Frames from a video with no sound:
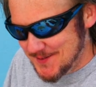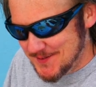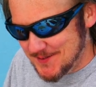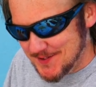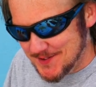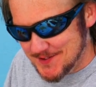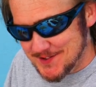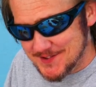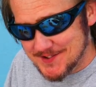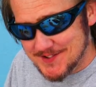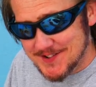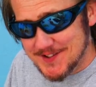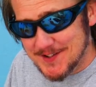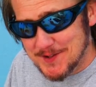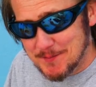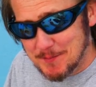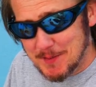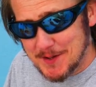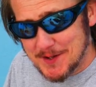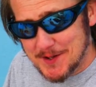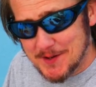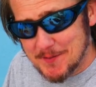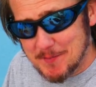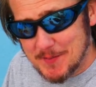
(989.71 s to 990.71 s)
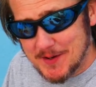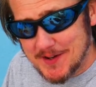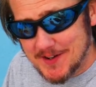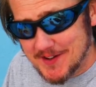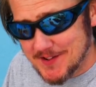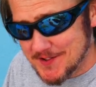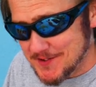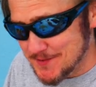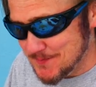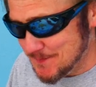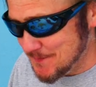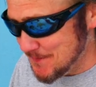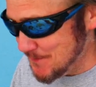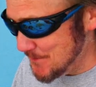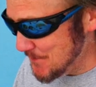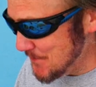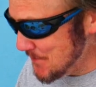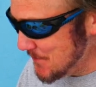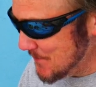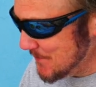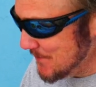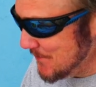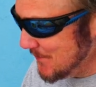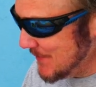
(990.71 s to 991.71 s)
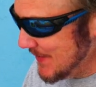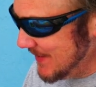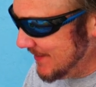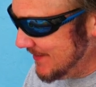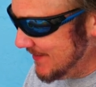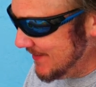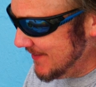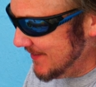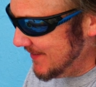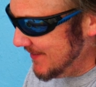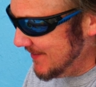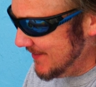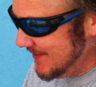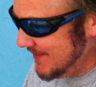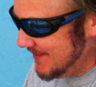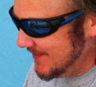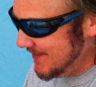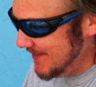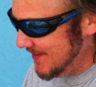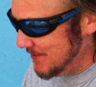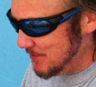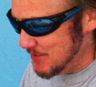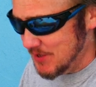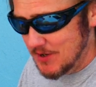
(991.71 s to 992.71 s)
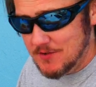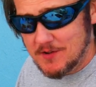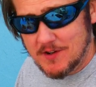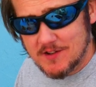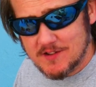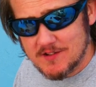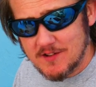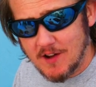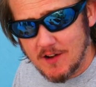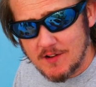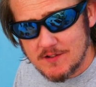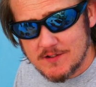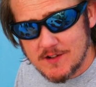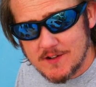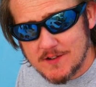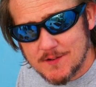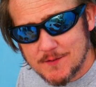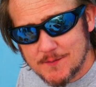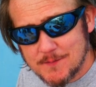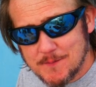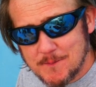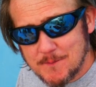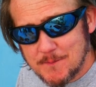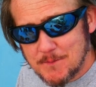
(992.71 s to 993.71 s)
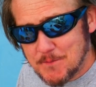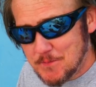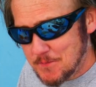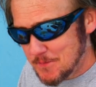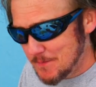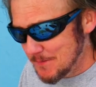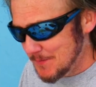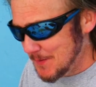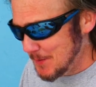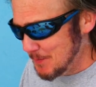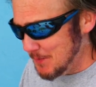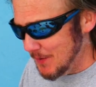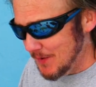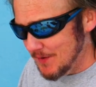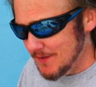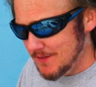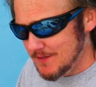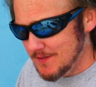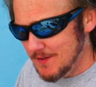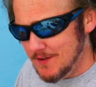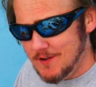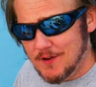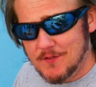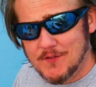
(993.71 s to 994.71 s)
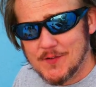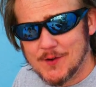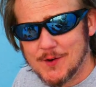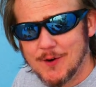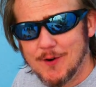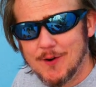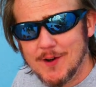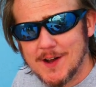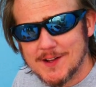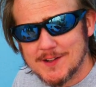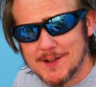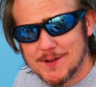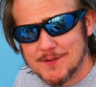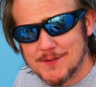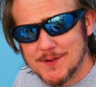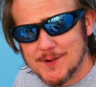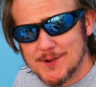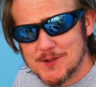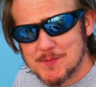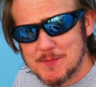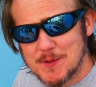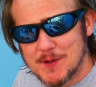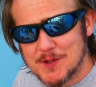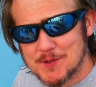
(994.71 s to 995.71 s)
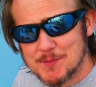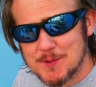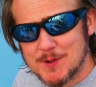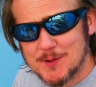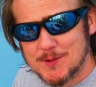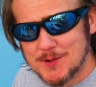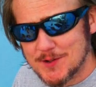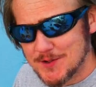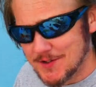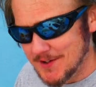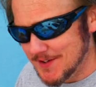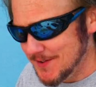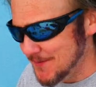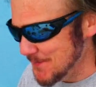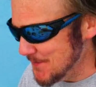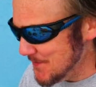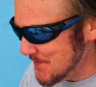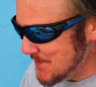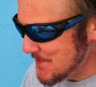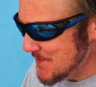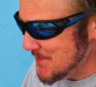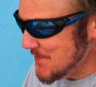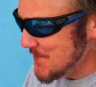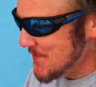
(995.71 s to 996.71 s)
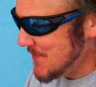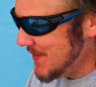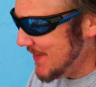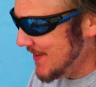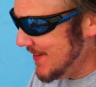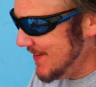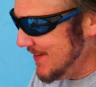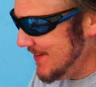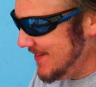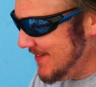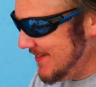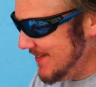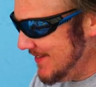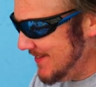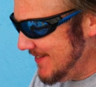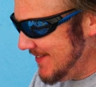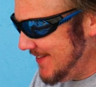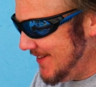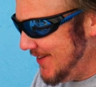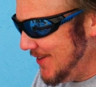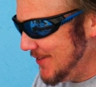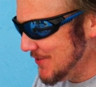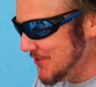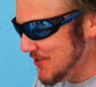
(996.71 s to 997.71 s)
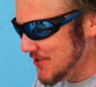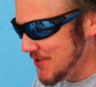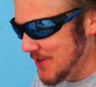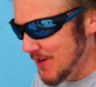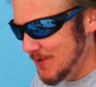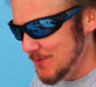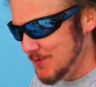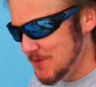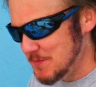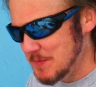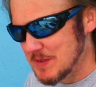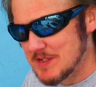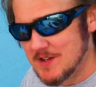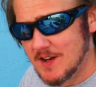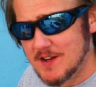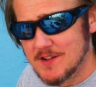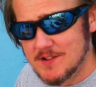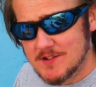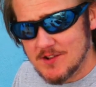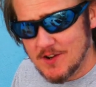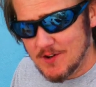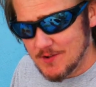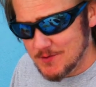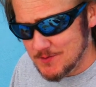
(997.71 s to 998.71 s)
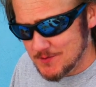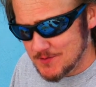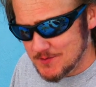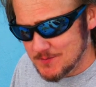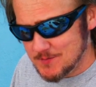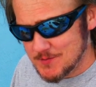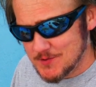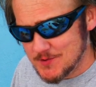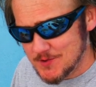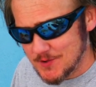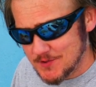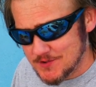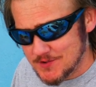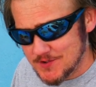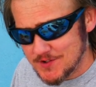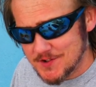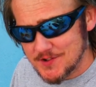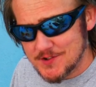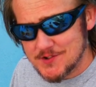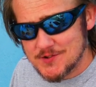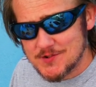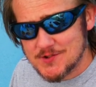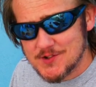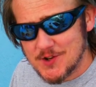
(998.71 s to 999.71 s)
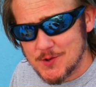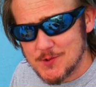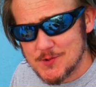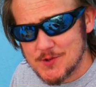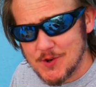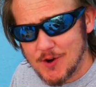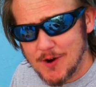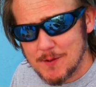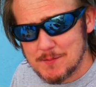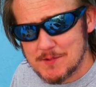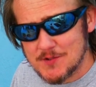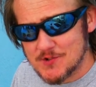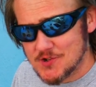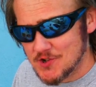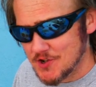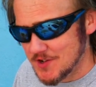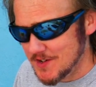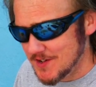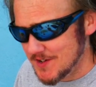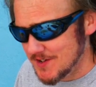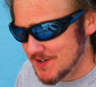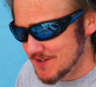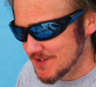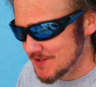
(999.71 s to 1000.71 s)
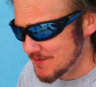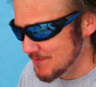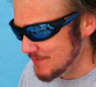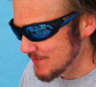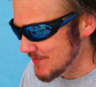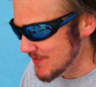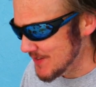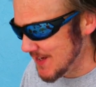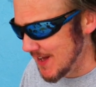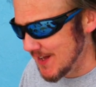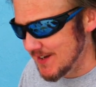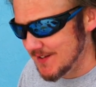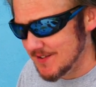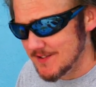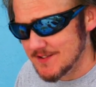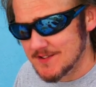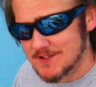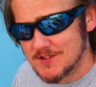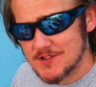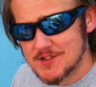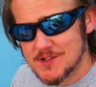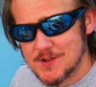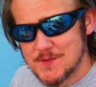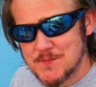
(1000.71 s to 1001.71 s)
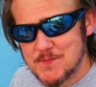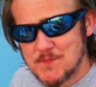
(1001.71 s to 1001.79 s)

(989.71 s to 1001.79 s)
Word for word: This is nearly beating me, this. It was only a starter, but oh, I forgot I had that first bit as well, didn't I? Artichokes, potatoes, sausage, two types of cheese, salads,